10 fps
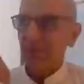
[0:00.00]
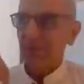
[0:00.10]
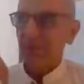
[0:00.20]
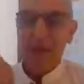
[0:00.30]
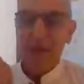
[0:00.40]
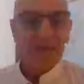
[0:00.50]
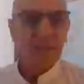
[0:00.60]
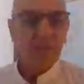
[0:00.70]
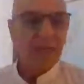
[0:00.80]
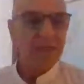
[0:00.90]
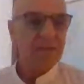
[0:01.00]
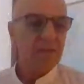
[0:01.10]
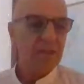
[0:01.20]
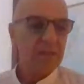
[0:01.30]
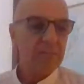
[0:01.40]
when I met the
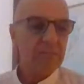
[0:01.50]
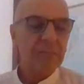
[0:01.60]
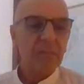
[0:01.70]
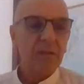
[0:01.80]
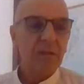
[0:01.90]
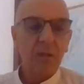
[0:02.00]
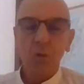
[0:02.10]
master, the